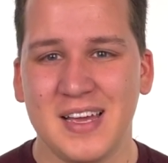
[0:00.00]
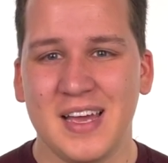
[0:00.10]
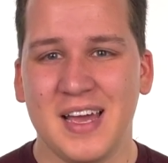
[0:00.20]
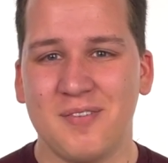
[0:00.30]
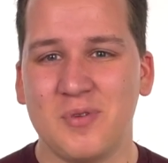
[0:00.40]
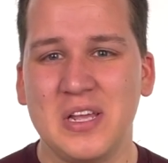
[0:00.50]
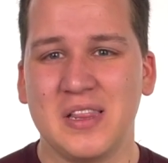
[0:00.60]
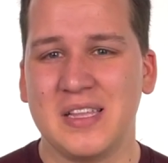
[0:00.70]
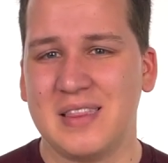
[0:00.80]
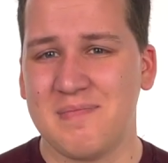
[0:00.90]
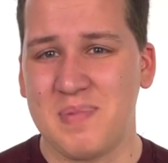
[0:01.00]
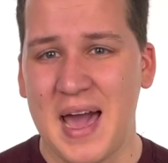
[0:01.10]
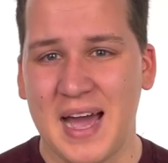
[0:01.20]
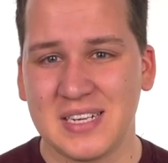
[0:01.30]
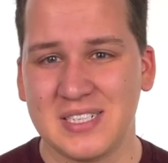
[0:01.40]
and relit the
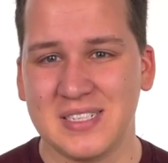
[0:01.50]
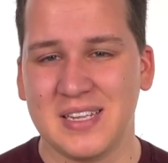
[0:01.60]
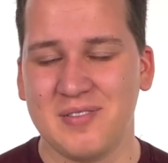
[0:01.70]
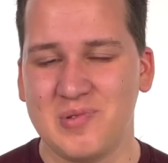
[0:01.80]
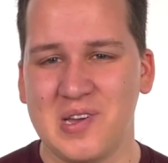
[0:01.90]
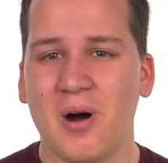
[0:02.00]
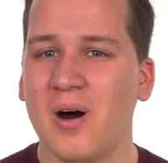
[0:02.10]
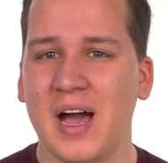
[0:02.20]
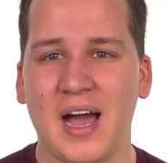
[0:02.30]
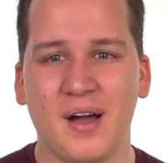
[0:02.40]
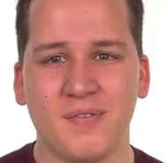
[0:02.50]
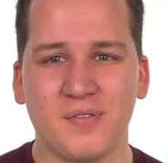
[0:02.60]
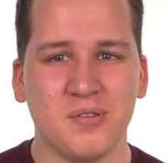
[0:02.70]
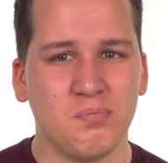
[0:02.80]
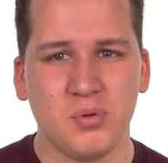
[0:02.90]
passion that we all have for
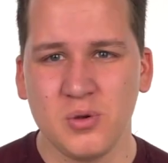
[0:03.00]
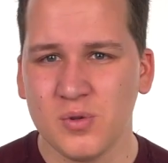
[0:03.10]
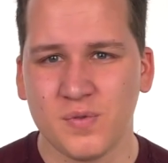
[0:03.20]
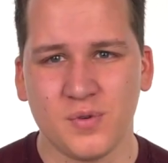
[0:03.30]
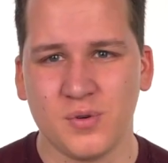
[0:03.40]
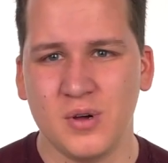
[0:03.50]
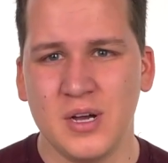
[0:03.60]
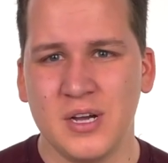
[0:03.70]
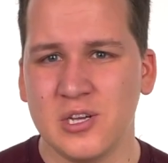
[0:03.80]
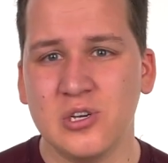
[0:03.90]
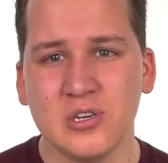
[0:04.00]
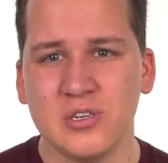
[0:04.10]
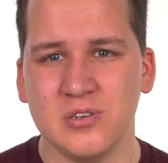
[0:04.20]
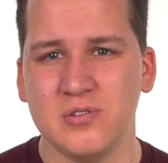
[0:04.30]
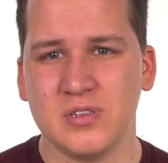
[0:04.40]
the beautiful good
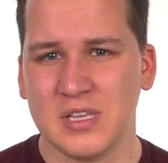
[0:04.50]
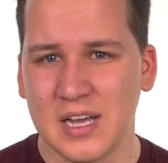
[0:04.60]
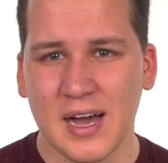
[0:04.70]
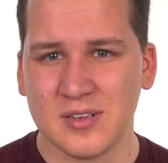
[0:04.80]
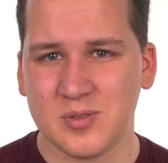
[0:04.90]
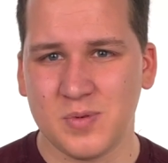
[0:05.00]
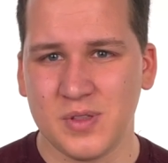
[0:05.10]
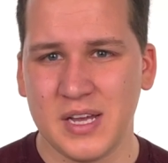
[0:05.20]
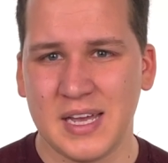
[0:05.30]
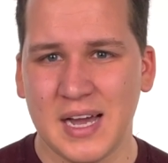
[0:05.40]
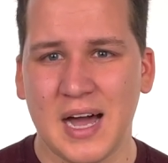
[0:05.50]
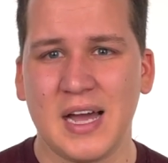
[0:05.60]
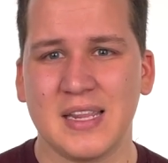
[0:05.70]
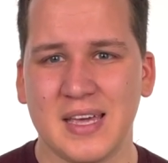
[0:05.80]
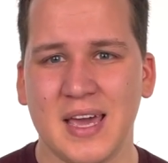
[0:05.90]
news of the gospel, that
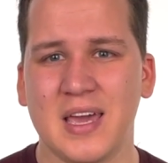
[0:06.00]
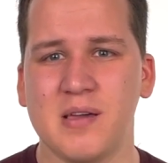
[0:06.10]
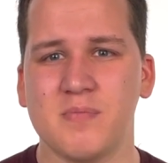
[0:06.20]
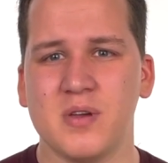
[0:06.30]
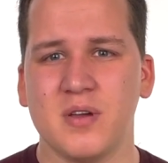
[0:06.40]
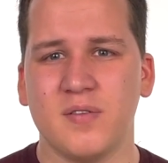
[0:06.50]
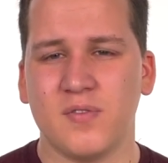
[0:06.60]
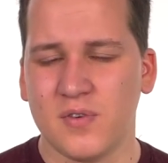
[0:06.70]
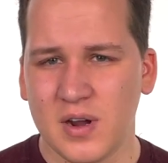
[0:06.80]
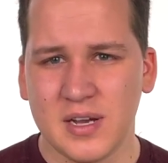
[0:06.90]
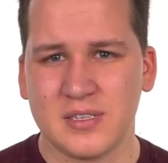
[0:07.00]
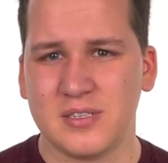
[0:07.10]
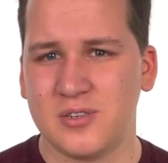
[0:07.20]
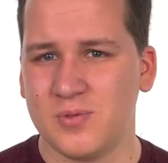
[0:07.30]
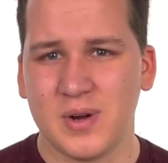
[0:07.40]
God came for us
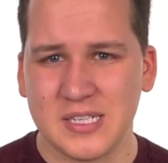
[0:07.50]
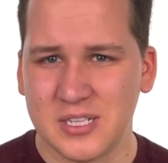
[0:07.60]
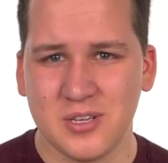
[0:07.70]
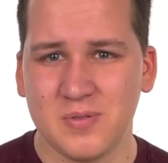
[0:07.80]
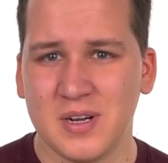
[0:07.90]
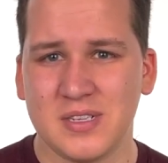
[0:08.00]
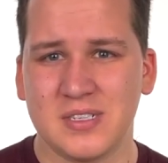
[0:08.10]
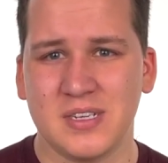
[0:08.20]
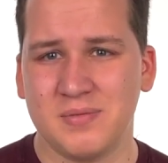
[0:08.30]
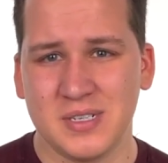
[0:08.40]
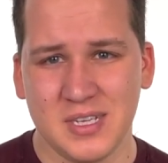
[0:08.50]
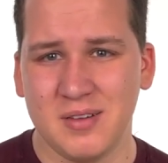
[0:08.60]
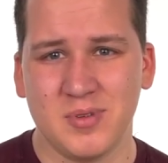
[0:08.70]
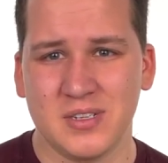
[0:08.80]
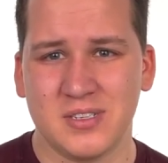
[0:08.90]
to rescue us and
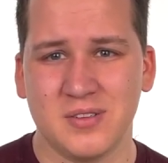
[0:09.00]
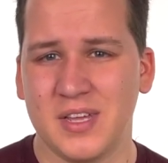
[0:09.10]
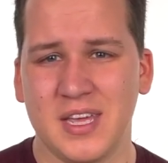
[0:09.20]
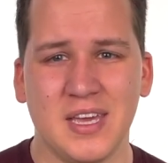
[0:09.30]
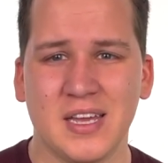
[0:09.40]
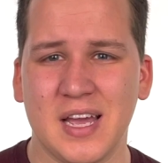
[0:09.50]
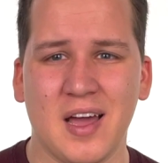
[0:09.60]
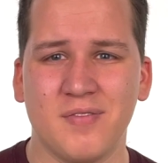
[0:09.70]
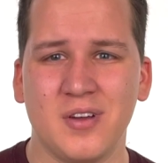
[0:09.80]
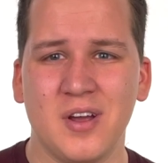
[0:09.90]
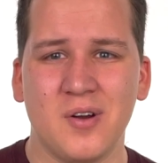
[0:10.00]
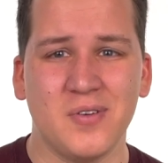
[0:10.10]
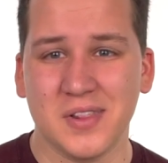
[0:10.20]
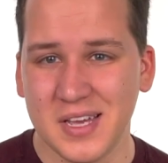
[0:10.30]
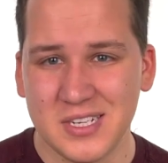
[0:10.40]
redeem us so that He could have
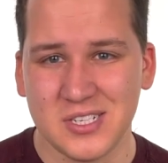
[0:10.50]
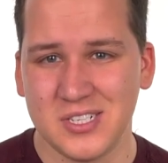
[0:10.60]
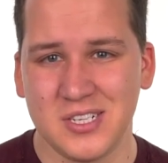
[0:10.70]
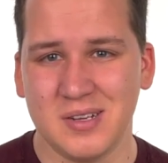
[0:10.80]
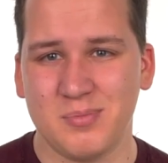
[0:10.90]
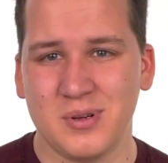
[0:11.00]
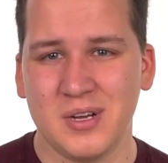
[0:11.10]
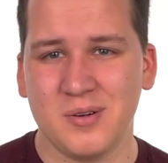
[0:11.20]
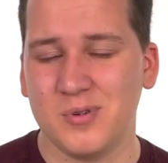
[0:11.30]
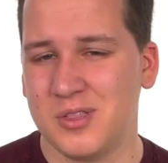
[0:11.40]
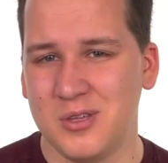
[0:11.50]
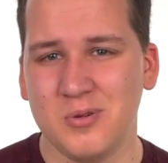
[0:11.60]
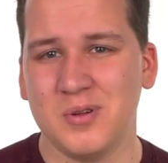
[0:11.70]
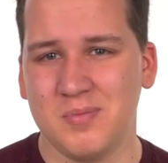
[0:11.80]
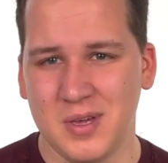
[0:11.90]
relationship with
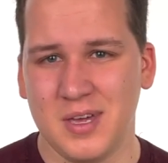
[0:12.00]
you and me.